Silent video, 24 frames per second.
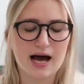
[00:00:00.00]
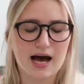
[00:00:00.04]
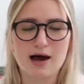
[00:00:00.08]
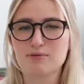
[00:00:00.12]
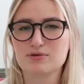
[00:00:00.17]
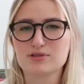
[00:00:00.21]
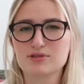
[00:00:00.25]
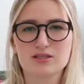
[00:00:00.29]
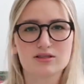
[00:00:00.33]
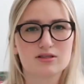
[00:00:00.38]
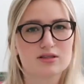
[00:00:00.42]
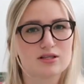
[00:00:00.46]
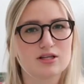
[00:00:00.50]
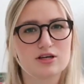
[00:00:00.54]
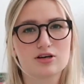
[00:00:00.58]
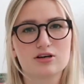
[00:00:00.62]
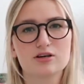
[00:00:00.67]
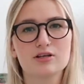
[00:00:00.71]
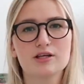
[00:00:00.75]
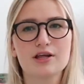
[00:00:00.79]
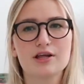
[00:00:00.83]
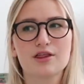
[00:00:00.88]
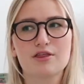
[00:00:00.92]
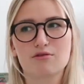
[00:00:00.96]
I was
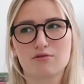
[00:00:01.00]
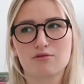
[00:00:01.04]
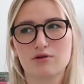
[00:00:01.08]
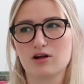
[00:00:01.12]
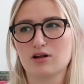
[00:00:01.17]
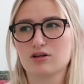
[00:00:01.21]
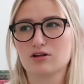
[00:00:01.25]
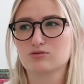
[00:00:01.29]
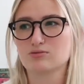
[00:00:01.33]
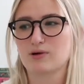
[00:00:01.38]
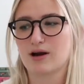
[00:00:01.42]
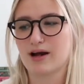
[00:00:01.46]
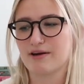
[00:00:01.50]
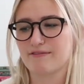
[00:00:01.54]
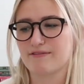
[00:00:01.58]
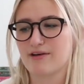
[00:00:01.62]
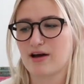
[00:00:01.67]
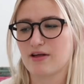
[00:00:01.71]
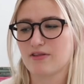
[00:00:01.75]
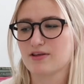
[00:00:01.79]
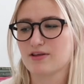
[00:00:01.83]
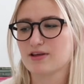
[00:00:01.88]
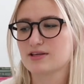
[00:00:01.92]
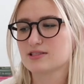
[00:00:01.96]
literally thrilled when I
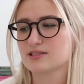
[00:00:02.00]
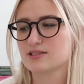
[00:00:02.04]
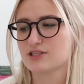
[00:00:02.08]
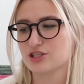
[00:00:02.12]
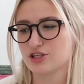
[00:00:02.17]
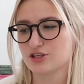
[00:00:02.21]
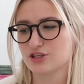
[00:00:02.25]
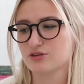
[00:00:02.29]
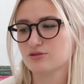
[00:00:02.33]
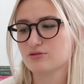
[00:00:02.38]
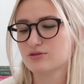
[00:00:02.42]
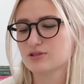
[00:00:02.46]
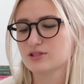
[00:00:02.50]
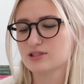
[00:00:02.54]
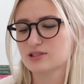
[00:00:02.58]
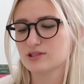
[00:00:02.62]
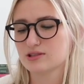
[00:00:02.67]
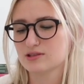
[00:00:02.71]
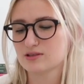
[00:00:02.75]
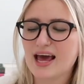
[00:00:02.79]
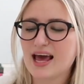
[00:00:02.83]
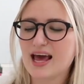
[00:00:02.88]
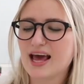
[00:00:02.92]
found this used.